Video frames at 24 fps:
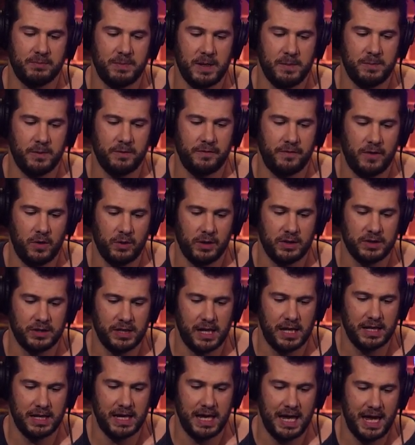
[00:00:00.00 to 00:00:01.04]
people focus
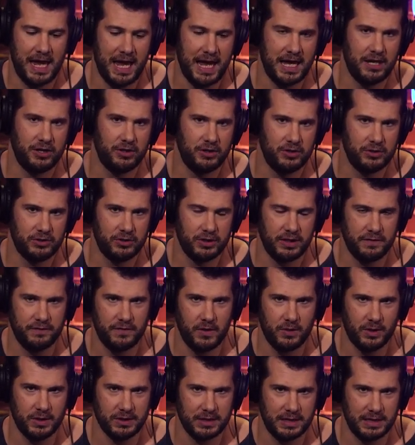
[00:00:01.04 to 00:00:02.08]
on haters or they
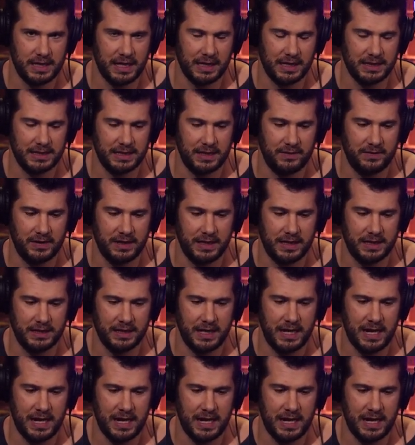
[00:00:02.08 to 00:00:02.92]
focus on negativity.